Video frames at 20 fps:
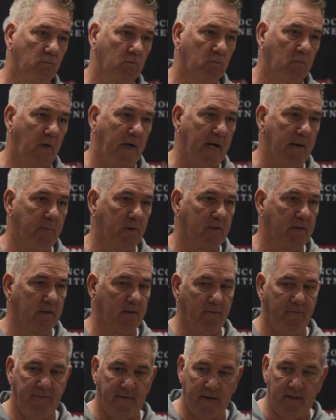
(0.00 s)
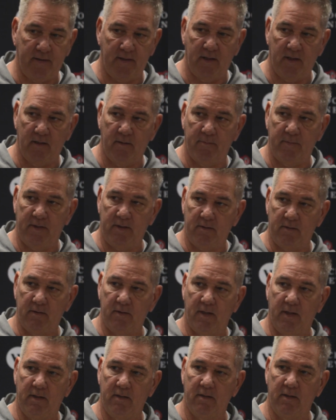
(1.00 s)
were able to defend them
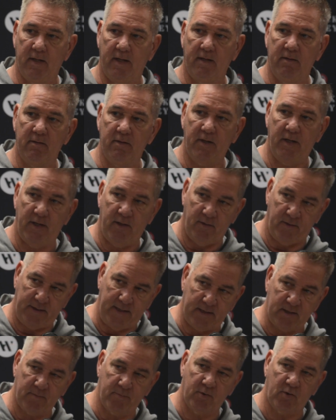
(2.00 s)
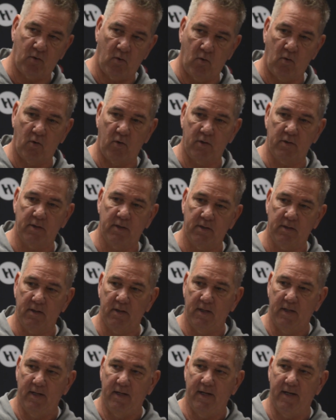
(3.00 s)
and you know, get some scores.
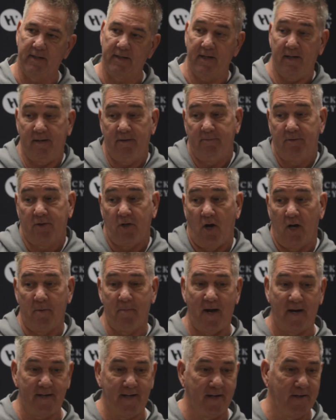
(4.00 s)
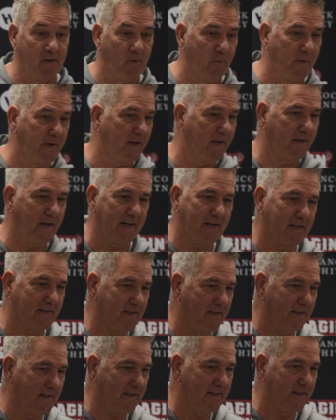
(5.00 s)
And it was all about getting a win. I
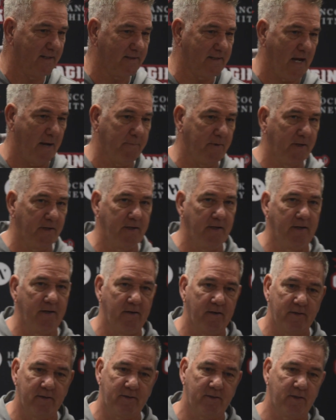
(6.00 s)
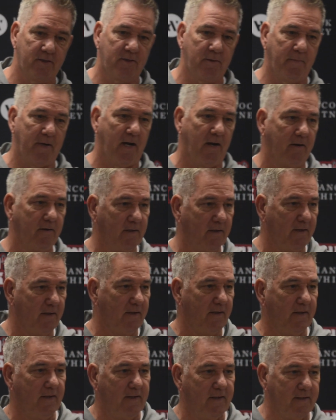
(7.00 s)
guess at this time of the year, it's just about
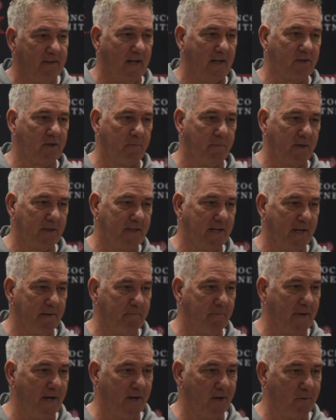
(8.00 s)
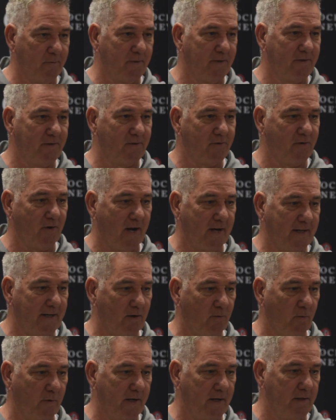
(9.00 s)
not so much getting better, but trying to
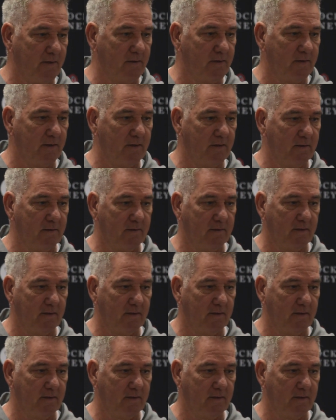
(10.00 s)
get wins. And,